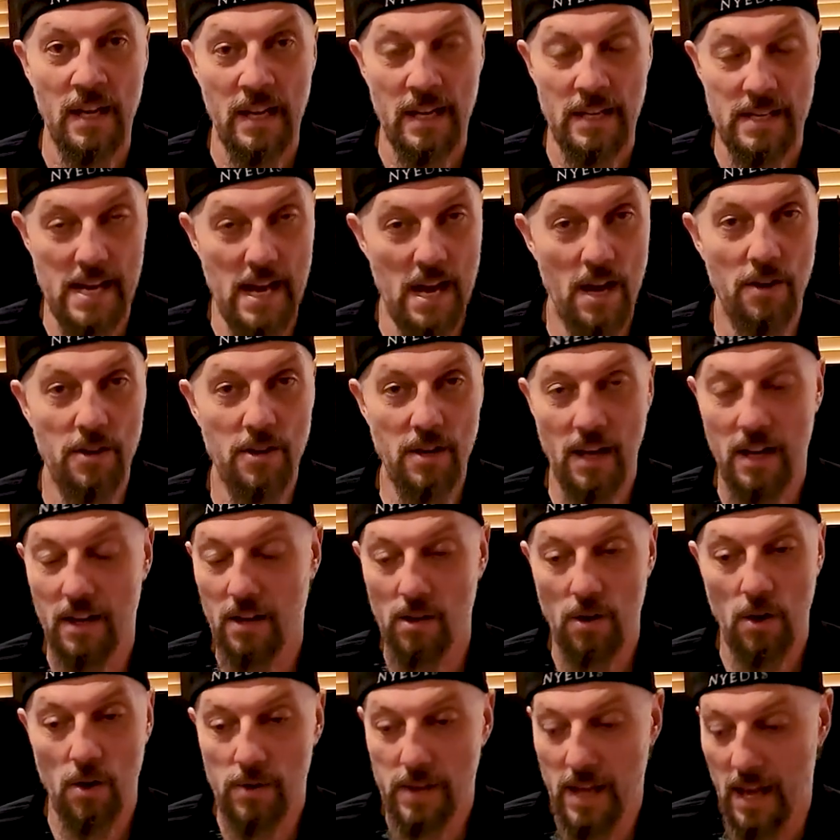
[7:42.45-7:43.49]
Now you got to go,
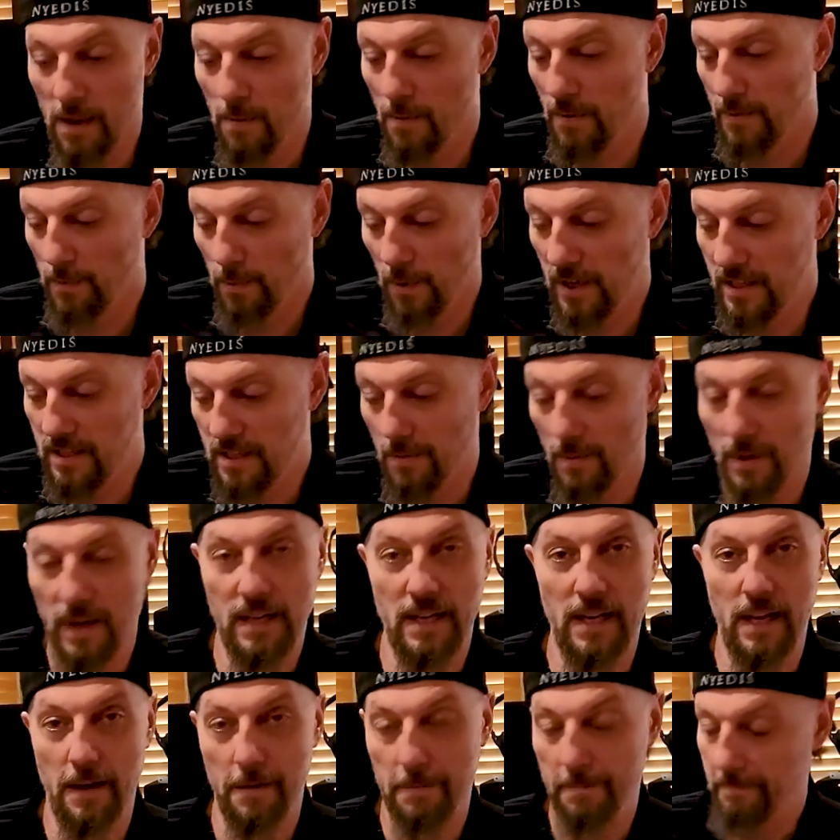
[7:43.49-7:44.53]
okay, well, what is it written
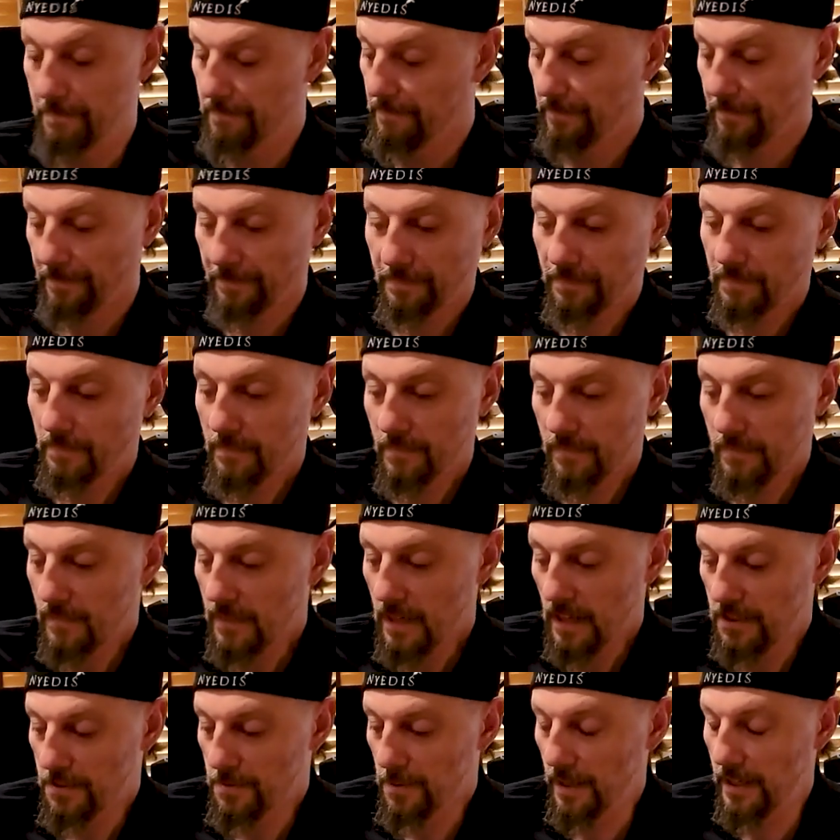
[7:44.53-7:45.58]
in?
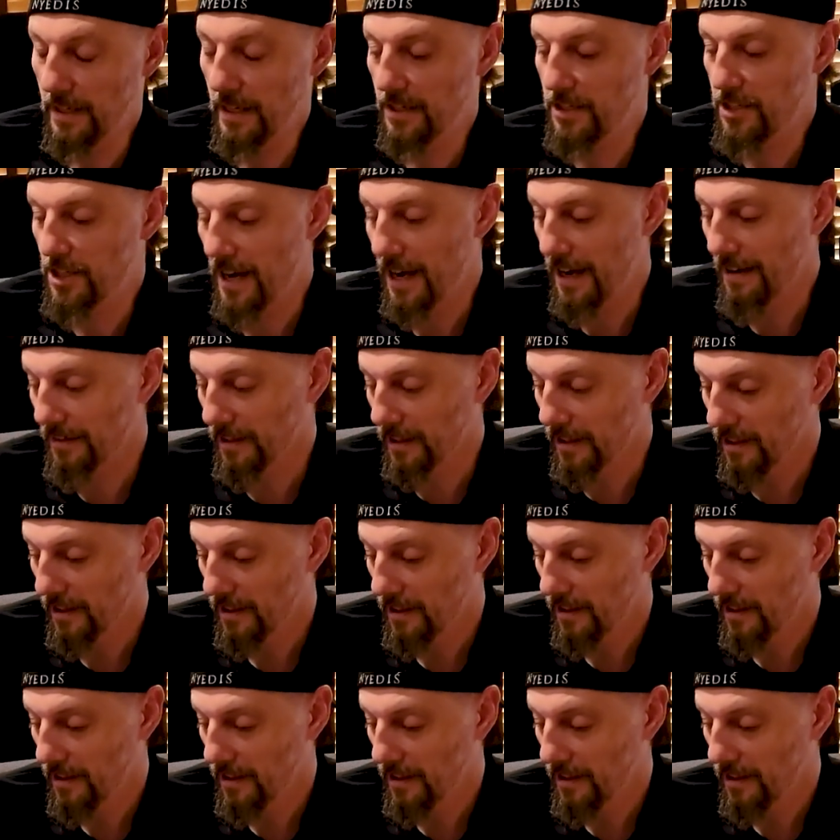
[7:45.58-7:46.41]
It's written in Java.